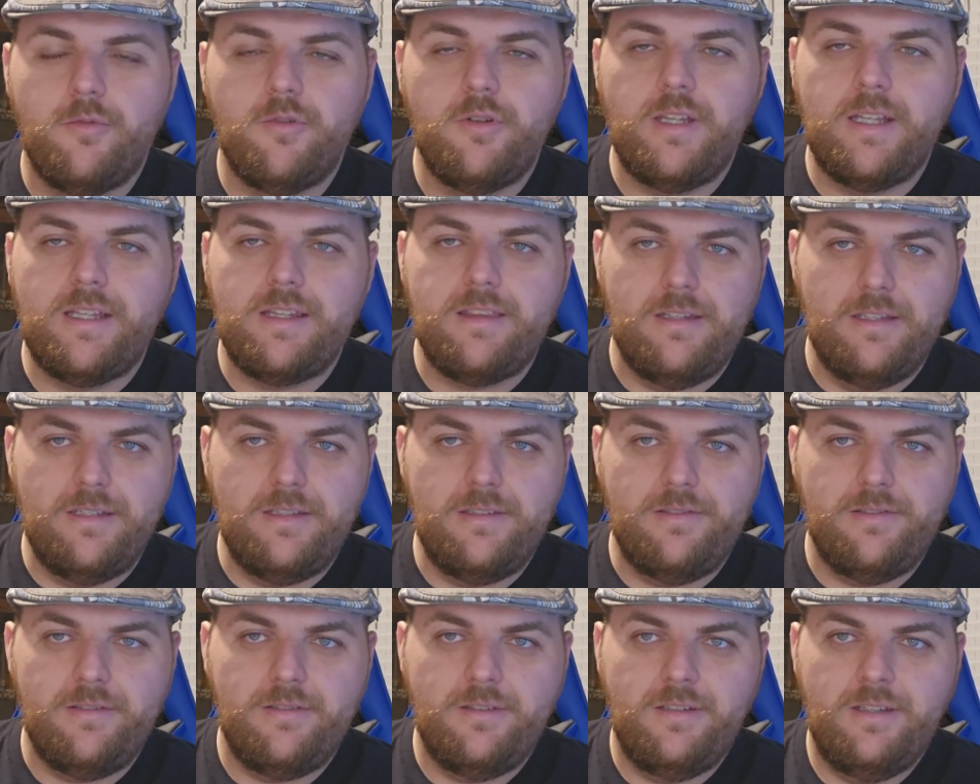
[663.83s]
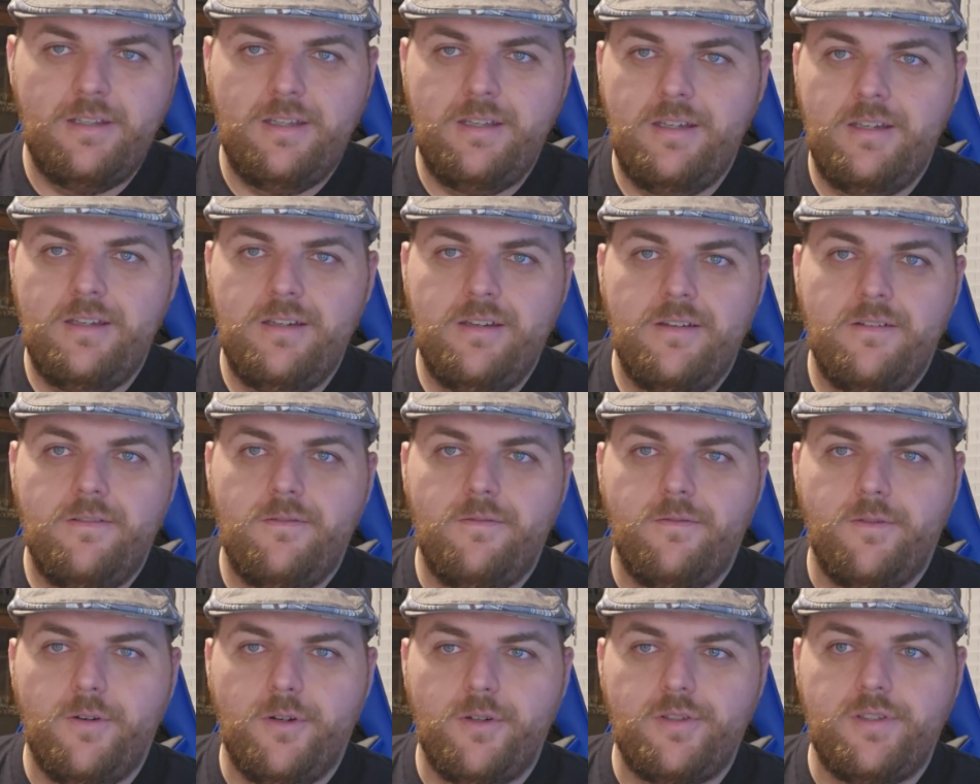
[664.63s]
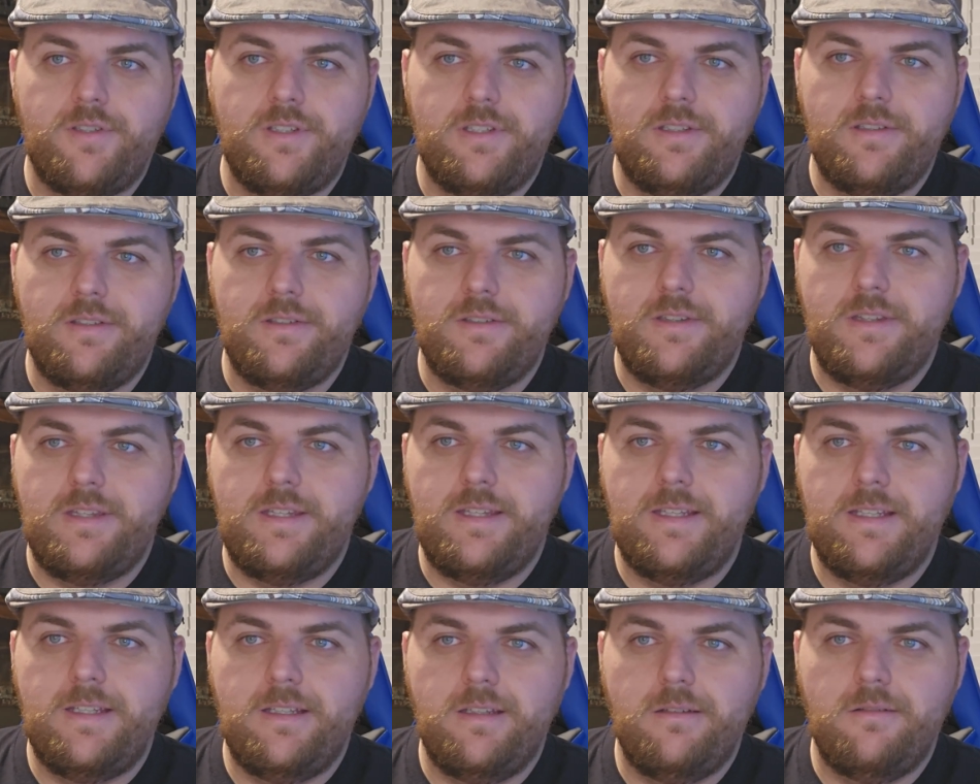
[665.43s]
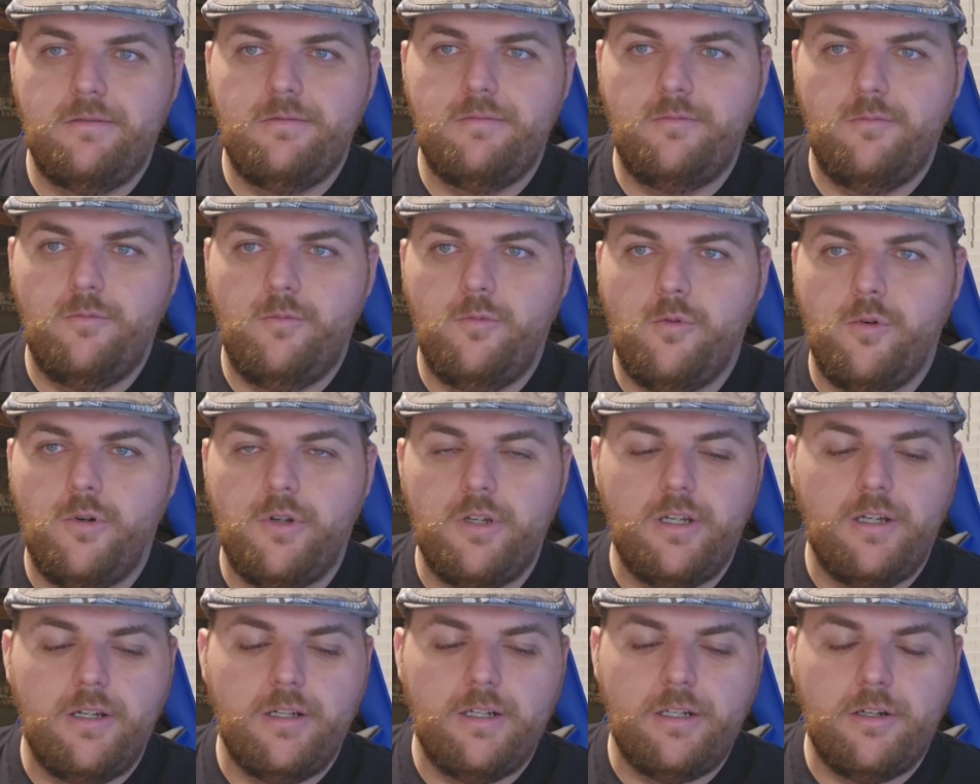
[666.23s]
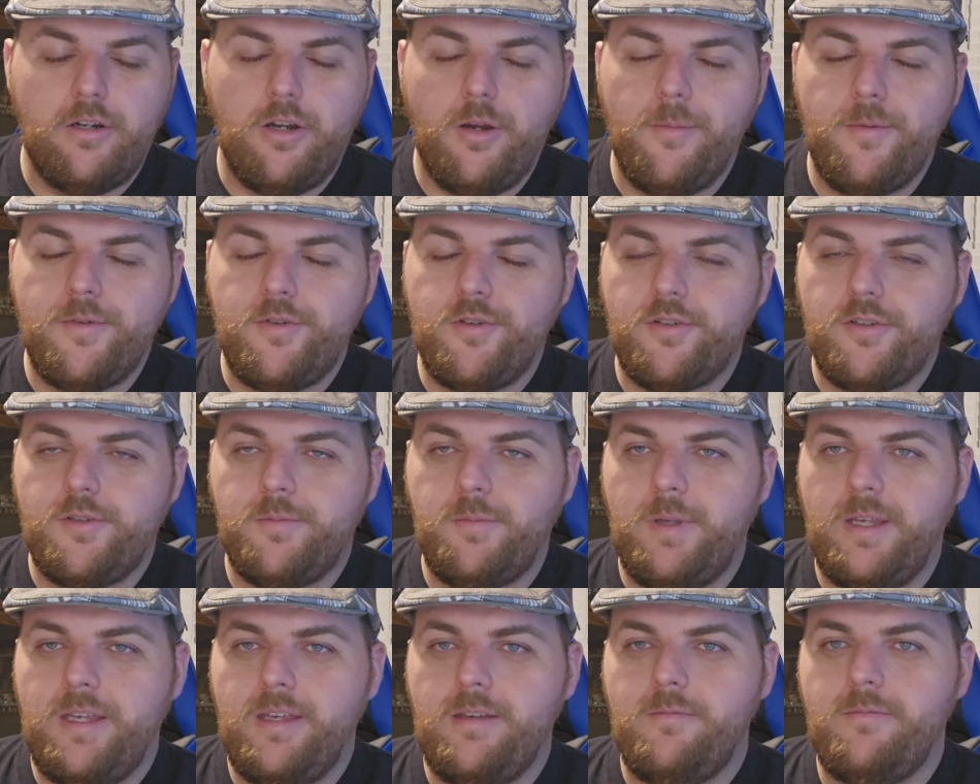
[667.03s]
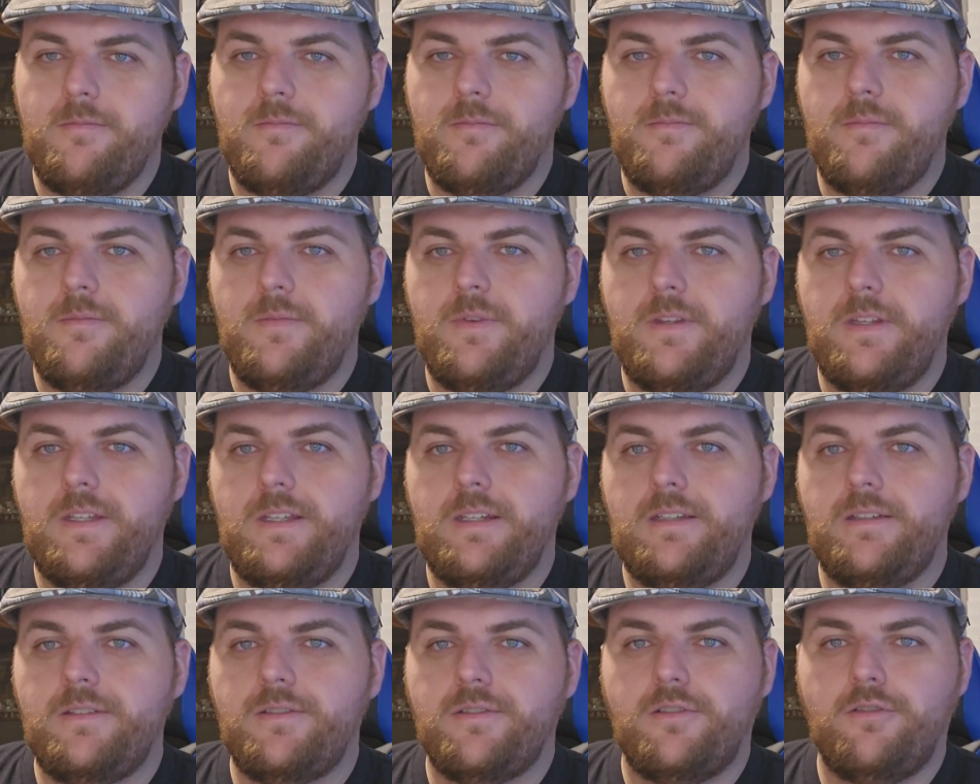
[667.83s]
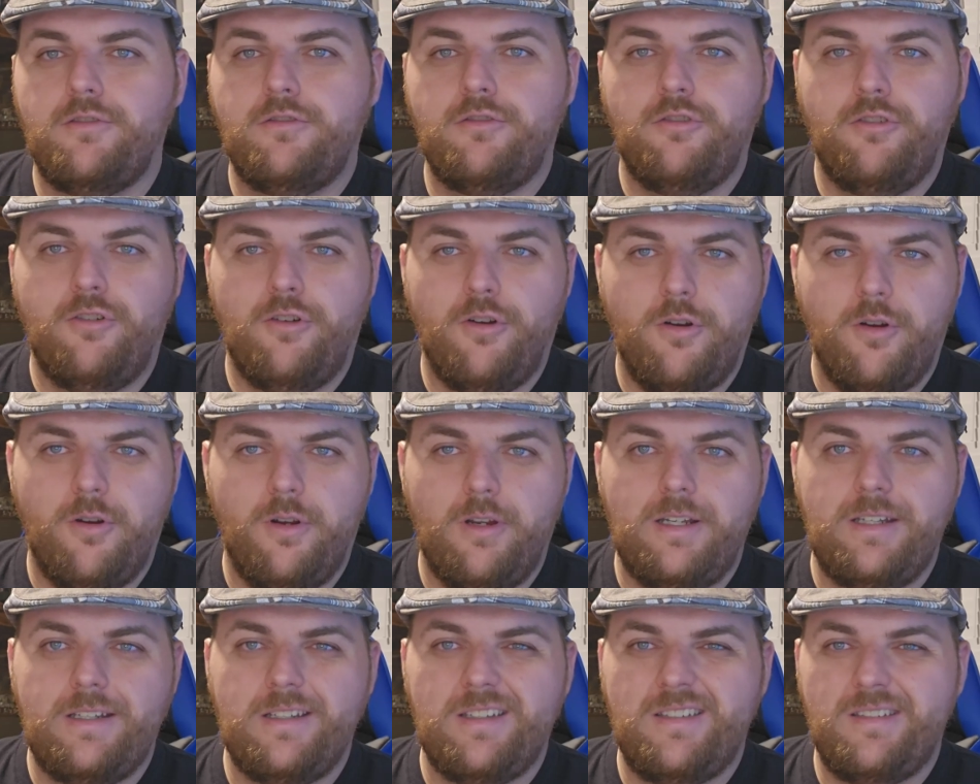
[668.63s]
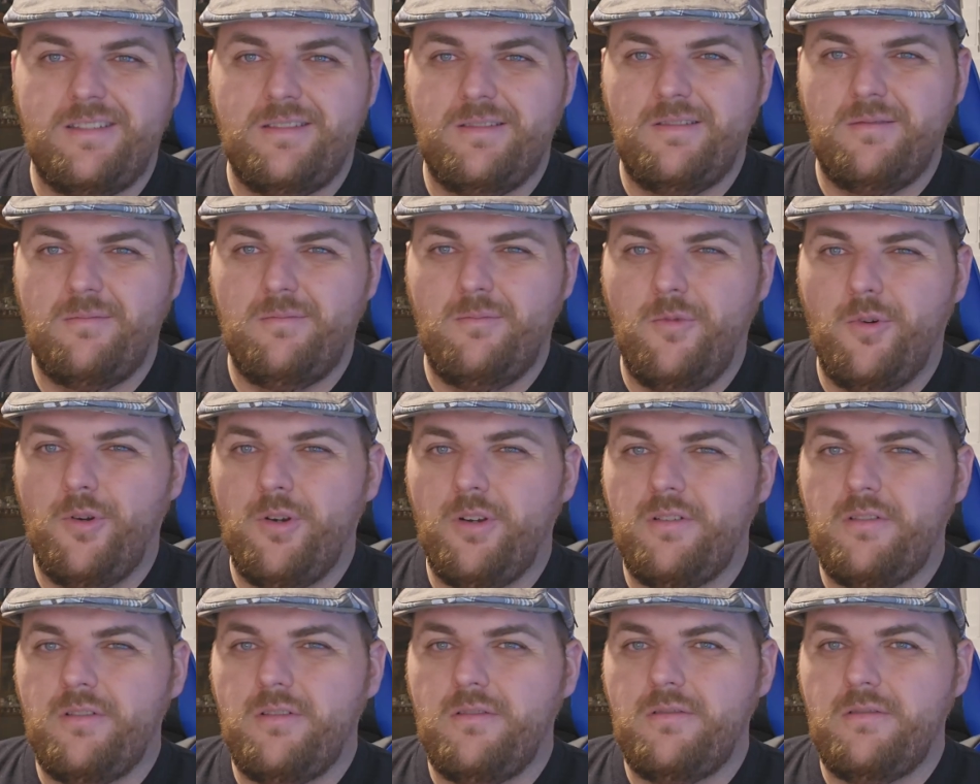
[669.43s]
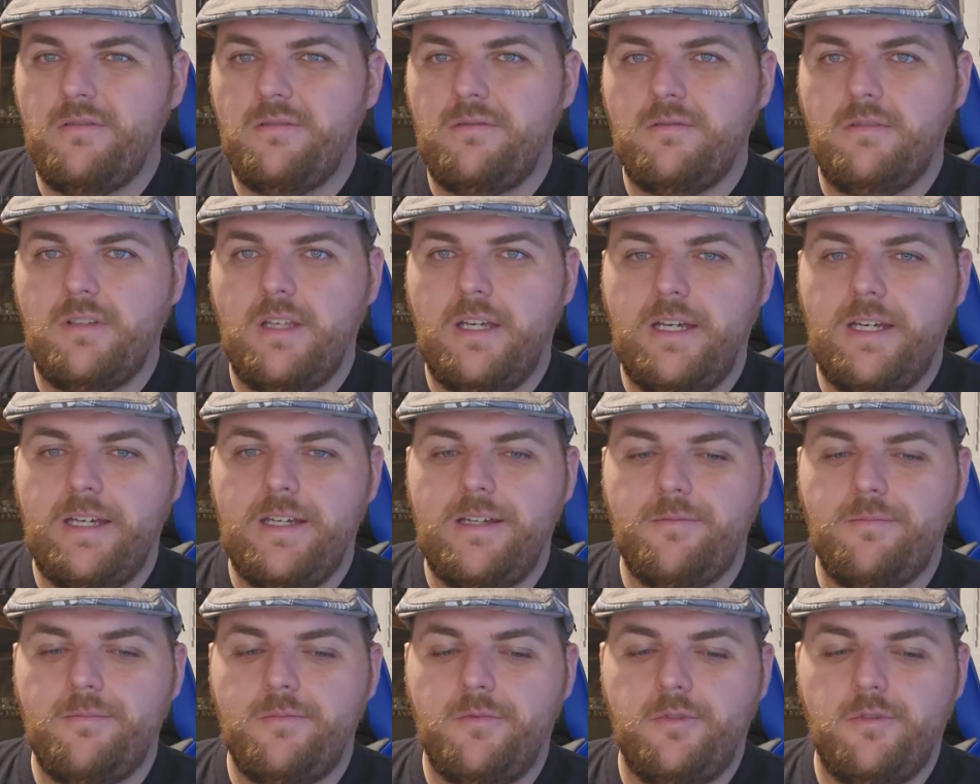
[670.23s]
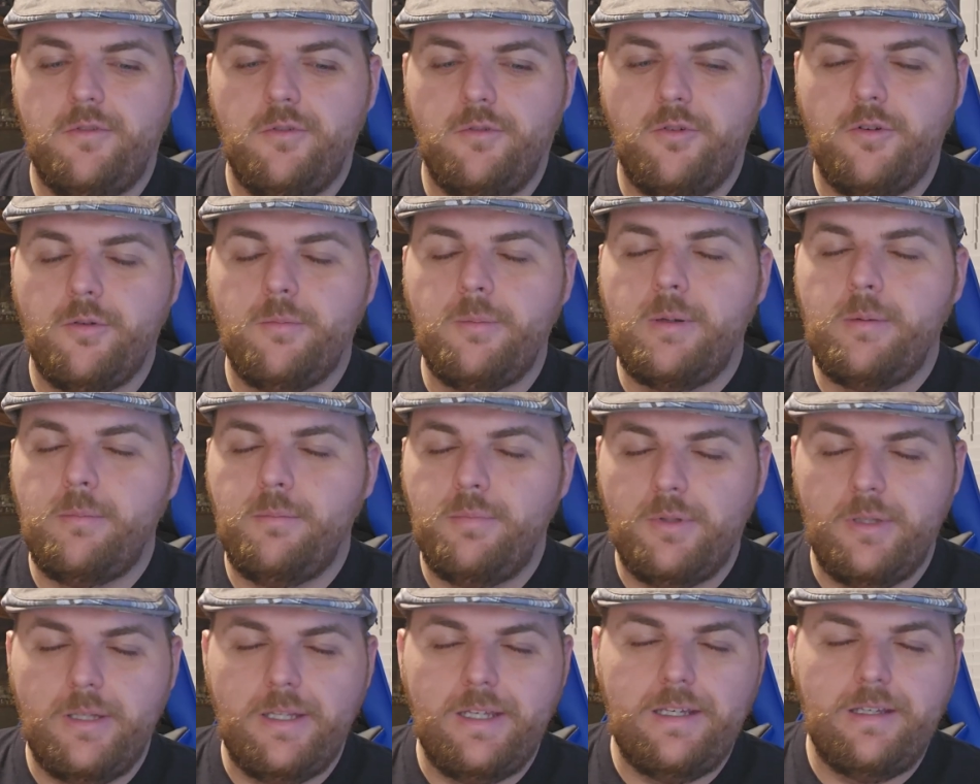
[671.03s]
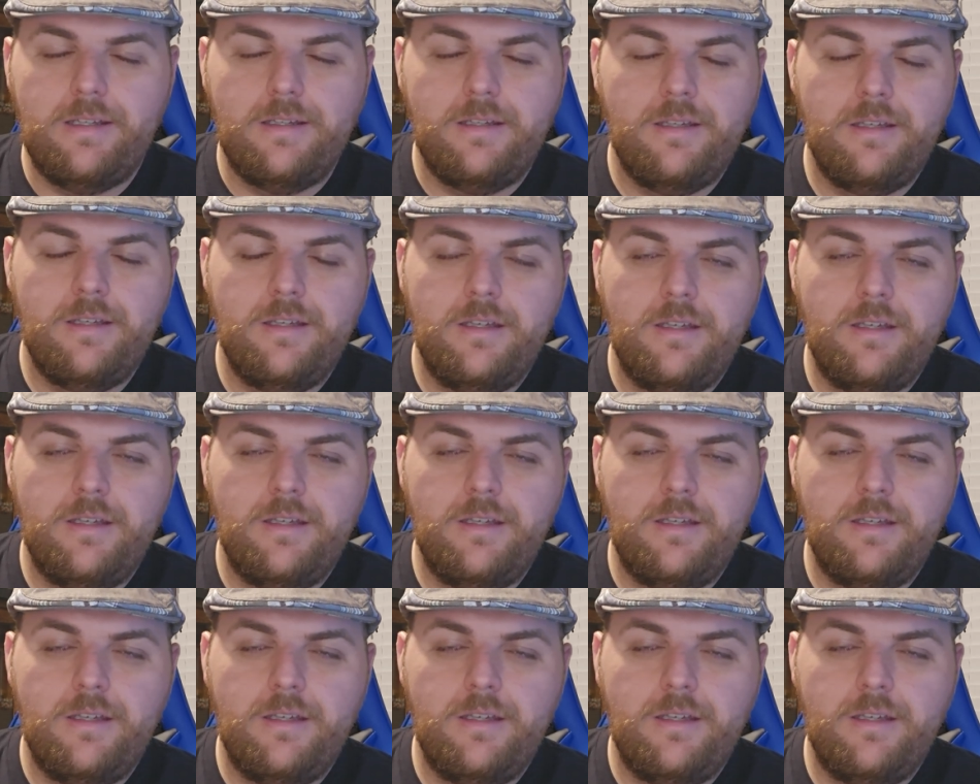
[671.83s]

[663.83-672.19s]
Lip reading: more like this versus the War Dog and Armiger spam that is current, more tournament play